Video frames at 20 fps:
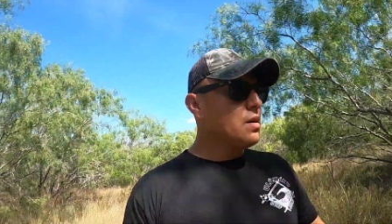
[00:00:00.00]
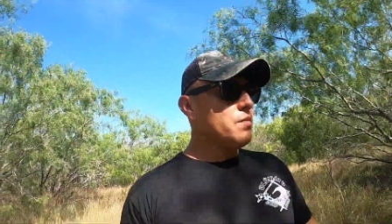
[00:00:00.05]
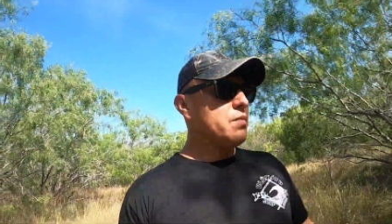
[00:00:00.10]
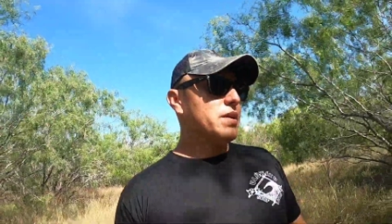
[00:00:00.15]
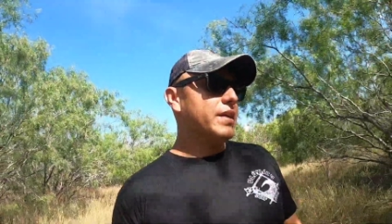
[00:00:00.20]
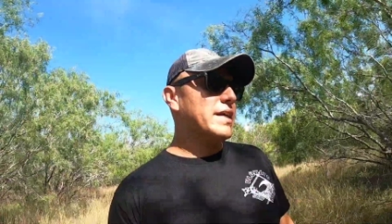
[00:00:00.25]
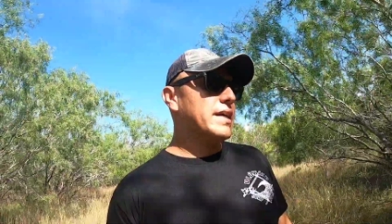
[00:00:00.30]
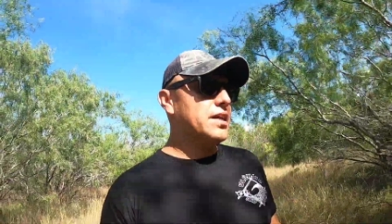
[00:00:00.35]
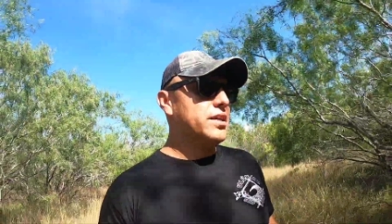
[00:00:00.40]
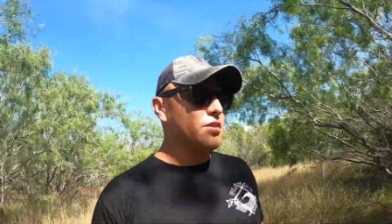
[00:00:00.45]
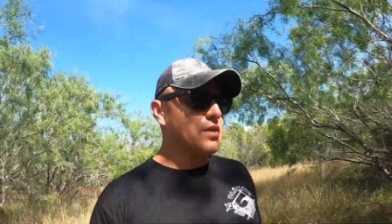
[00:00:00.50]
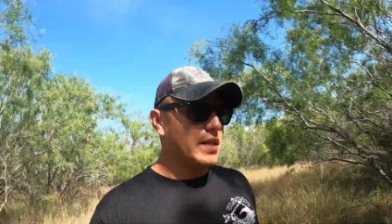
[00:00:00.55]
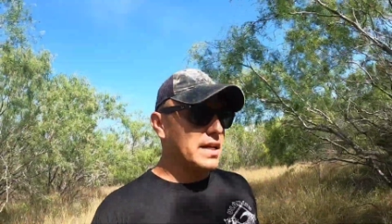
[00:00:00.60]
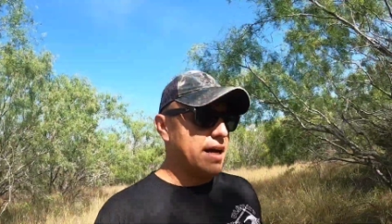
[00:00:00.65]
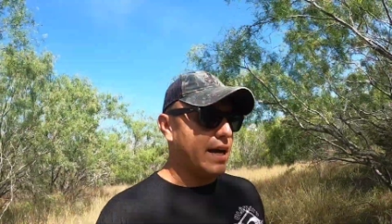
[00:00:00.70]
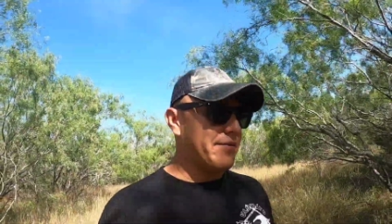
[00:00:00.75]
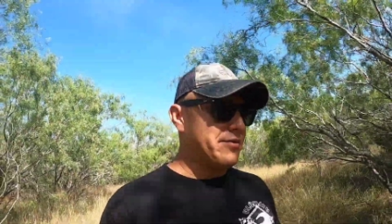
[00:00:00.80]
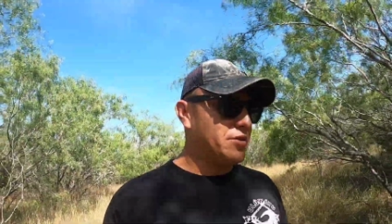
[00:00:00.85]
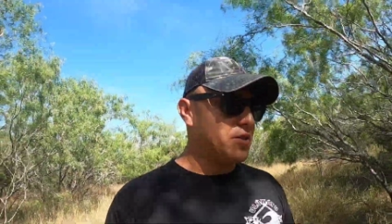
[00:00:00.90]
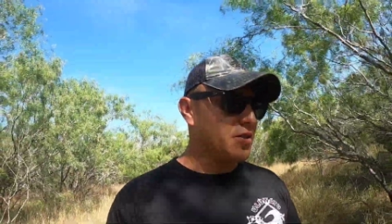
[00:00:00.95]
But again, you can
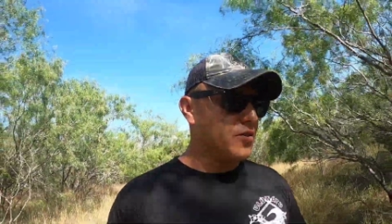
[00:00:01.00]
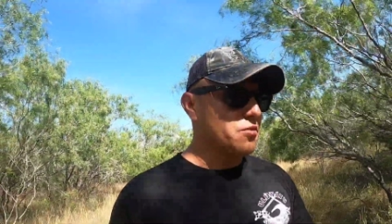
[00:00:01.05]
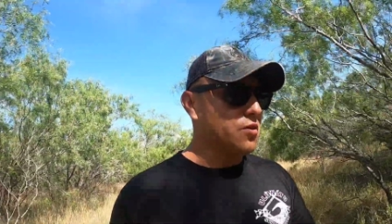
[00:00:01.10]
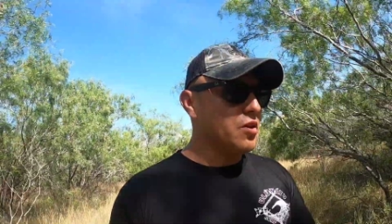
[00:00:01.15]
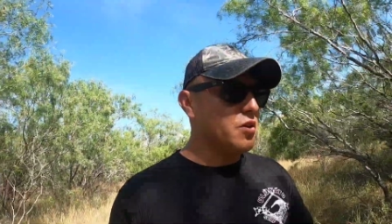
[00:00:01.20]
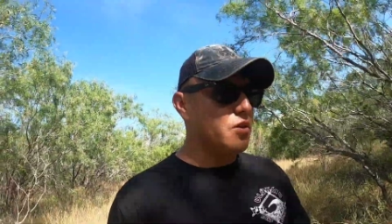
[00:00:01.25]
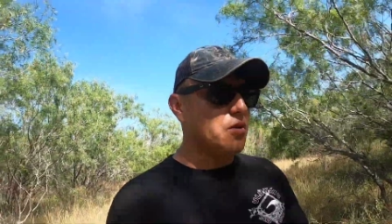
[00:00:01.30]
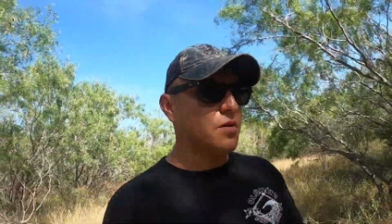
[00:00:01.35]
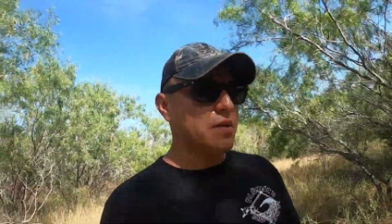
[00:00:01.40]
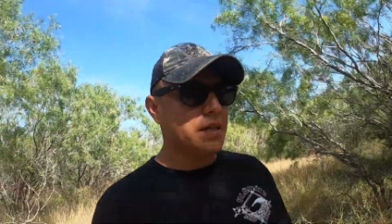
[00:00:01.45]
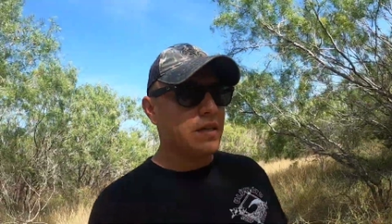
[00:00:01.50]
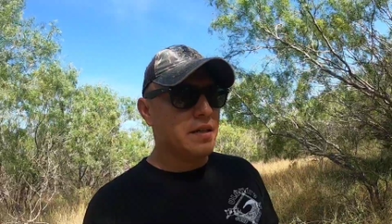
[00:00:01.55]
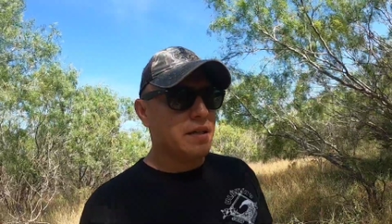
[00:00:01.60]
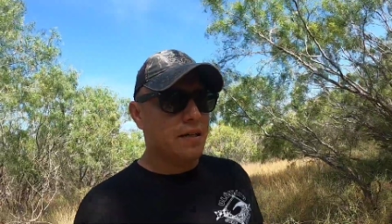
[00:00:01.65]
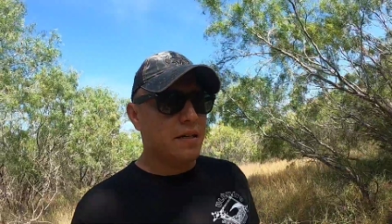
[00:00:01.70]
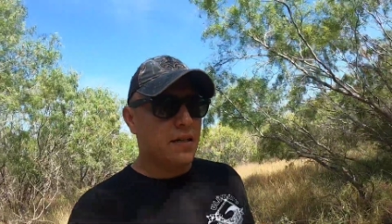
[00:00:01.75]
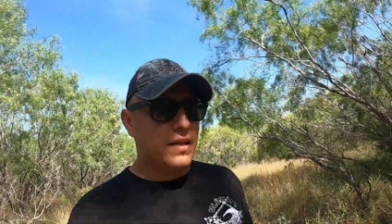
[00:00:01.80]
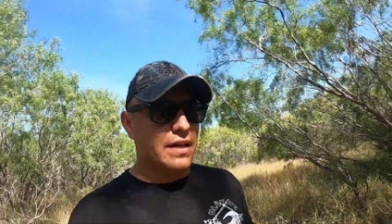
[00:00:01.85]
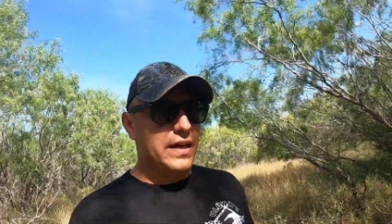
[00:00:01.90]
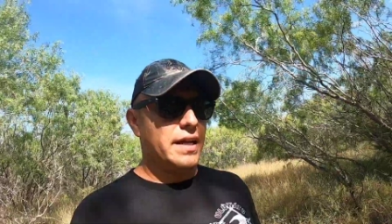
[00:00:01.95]
have a dirt road
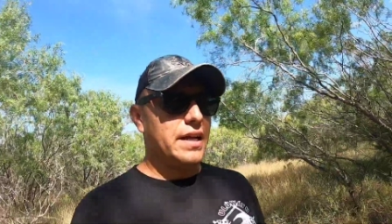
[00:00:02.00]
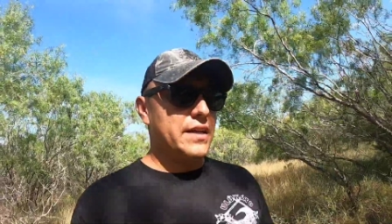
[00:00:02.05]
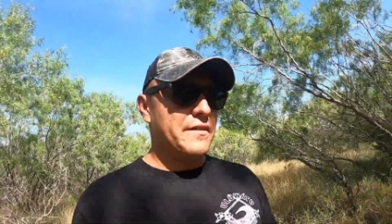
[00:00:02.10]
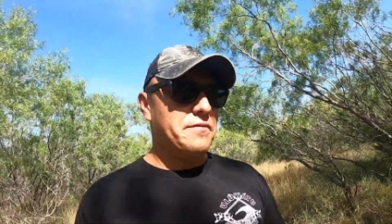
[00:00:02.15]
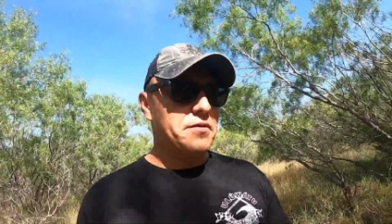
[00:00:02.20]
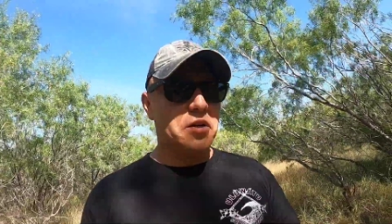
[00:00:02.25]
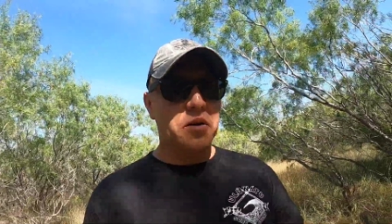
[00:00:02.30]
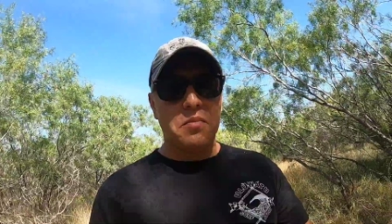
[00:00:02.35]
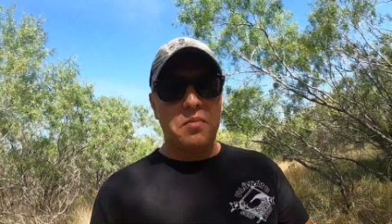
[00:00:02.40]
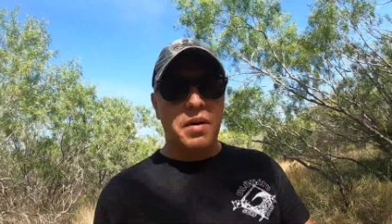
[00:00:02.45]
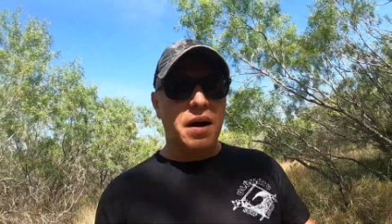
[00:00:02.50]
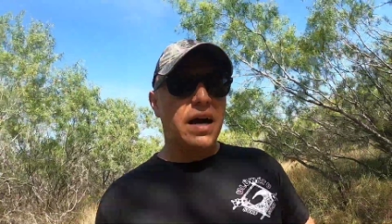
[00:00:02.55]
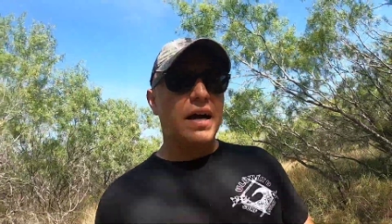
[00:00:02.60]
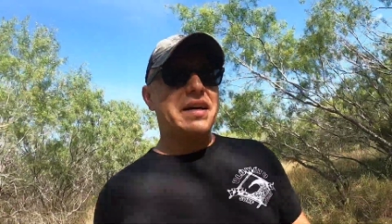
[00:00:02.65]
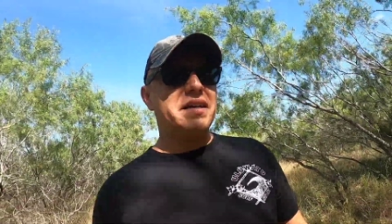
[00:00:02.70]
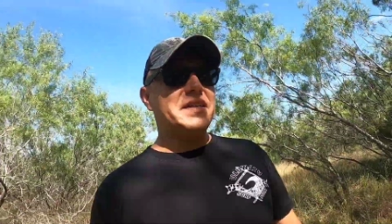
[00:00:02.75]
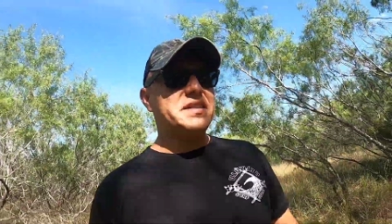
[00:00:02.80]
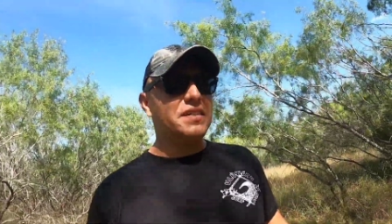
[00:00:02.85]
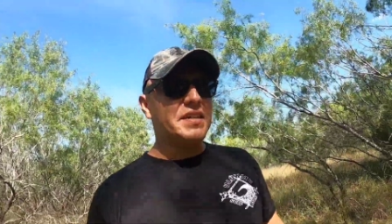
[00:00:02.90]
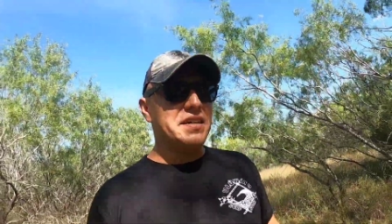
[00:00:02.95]
and if you don't
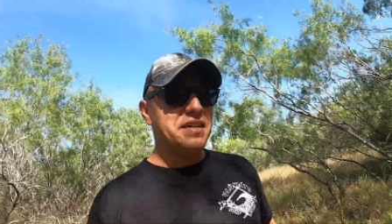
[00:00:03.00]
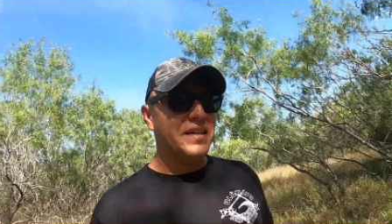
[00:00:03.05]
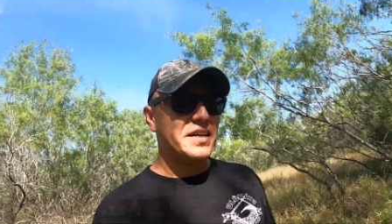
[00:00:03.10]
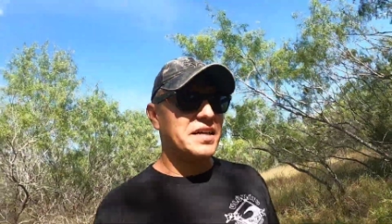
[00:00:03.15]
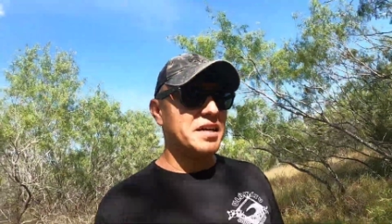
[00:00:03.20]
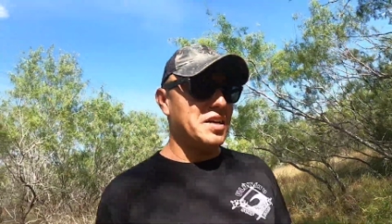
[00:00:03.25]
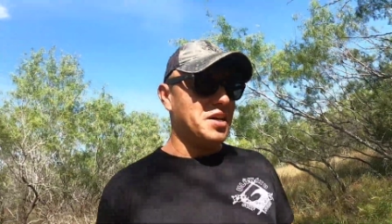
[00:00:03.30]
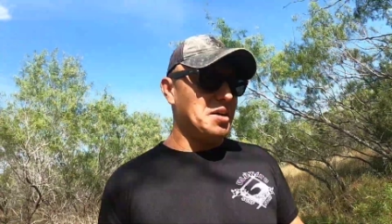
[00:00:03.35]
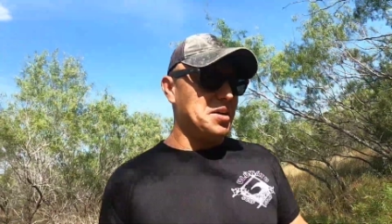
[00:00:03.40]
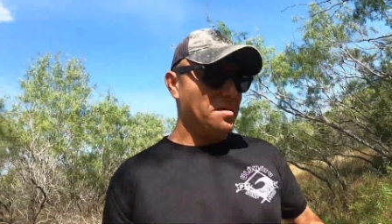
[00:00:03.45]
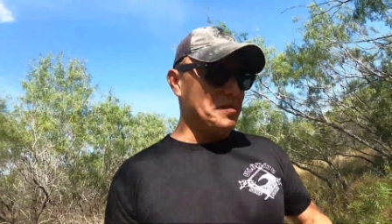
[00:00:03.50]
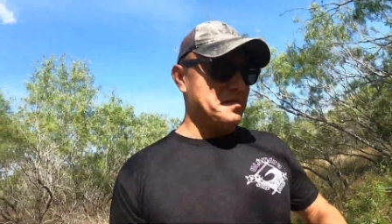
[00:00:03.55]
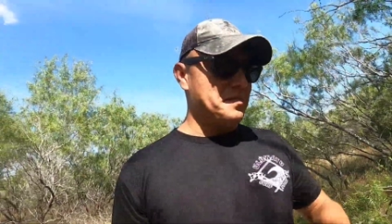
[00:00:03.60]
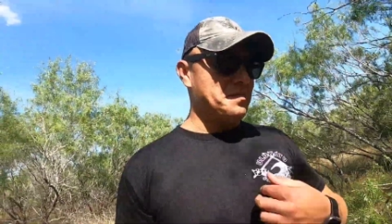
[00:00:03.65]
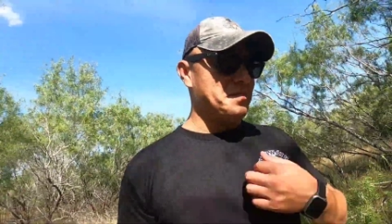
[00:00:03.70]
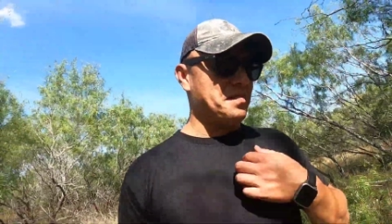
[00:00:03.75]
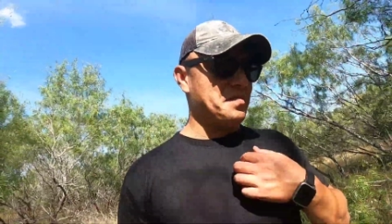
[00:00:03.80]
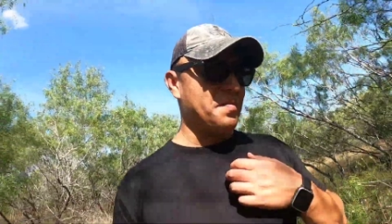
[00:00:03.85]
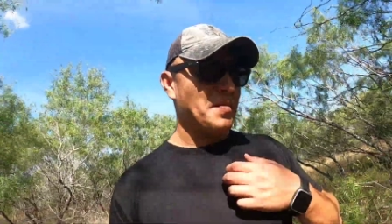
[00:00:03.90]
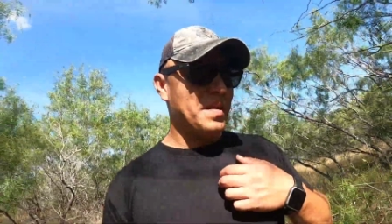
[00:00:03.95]
mind um,